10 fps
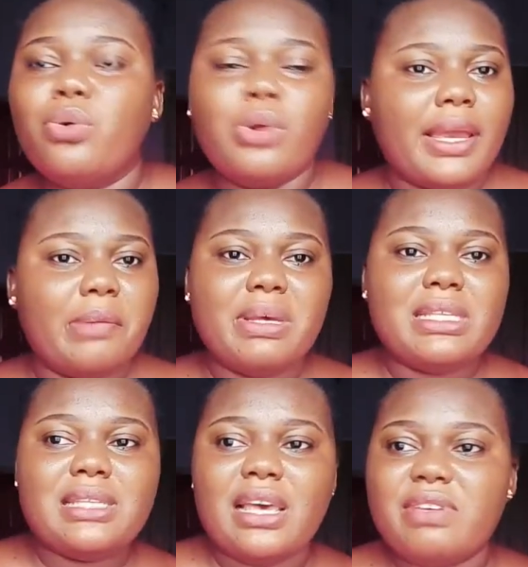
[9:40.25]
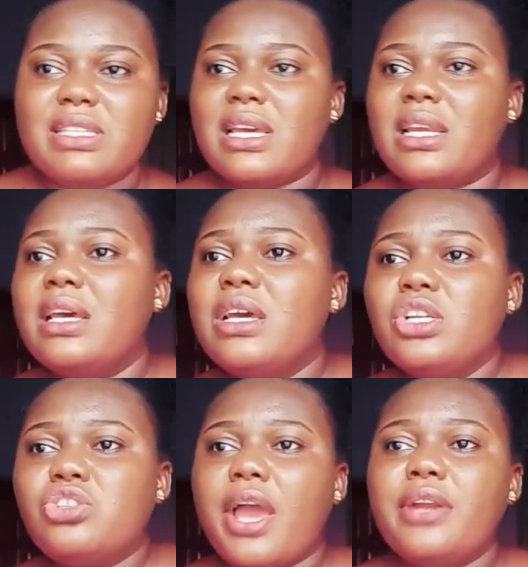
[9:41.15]
like best service and
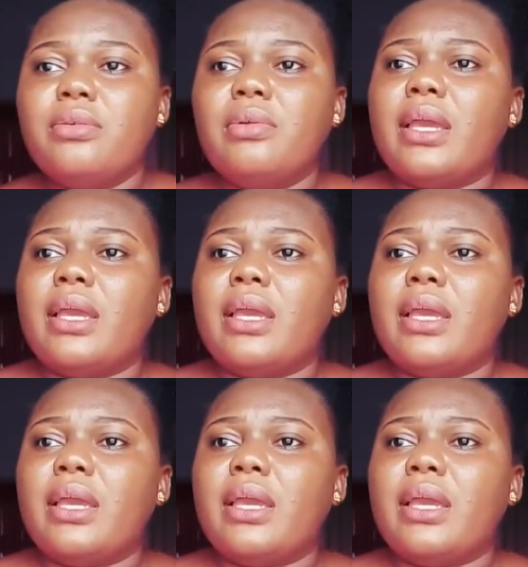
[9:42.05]
trying to